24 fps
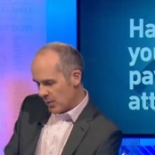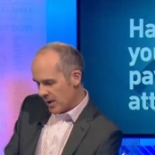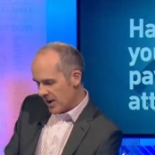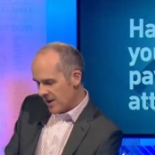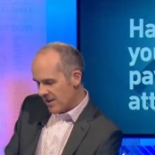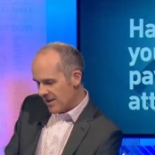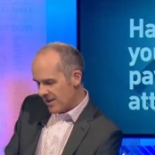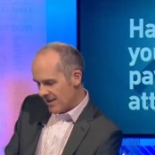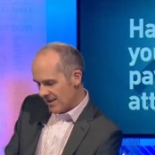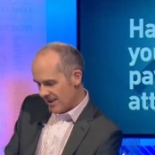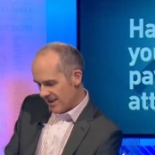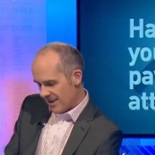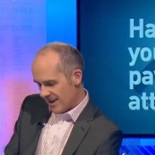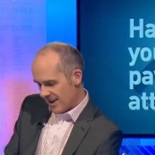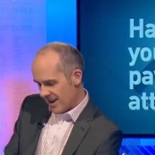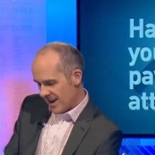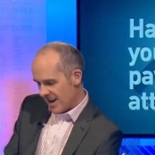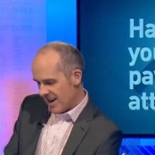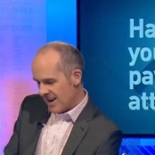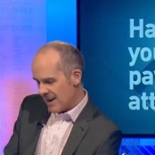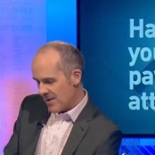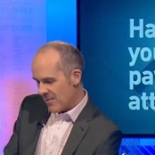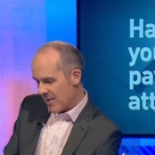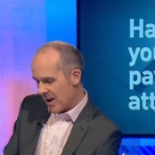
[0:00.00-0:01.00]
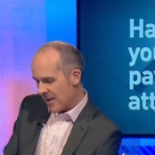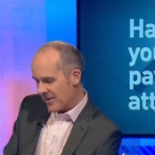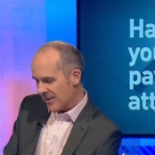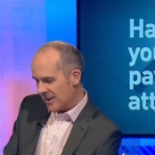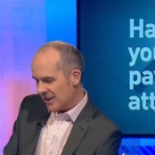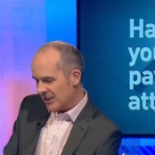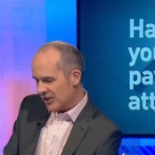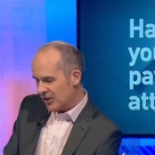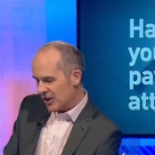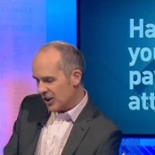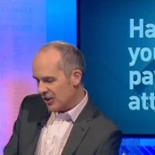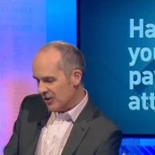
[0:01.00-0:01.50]
win? He won
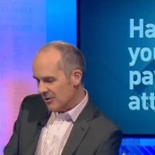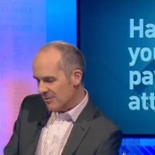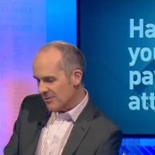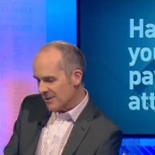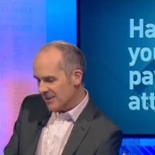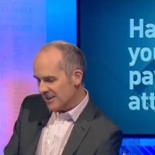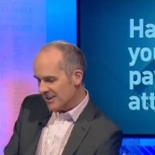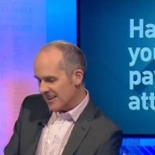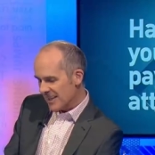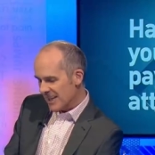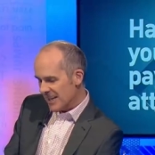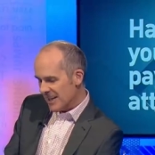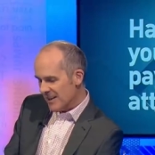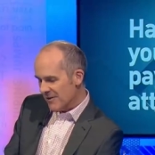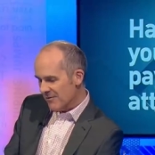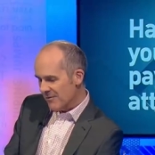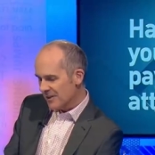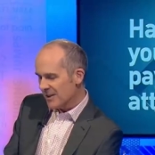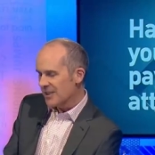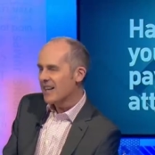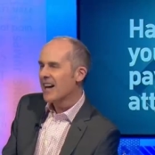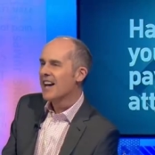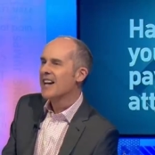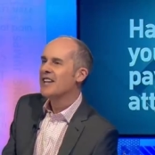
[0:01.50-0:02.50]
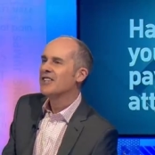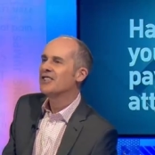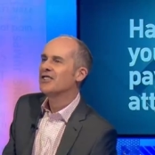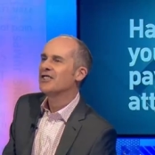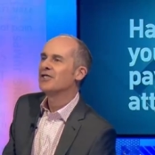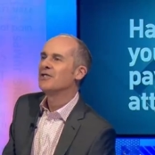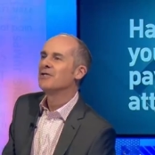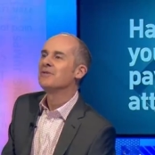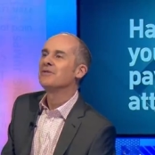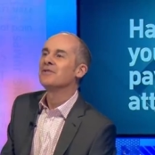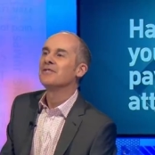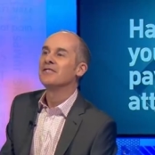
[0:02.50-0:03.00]
the Gentlemen's
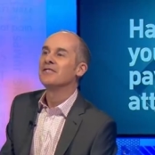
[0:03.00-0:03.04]
Invitational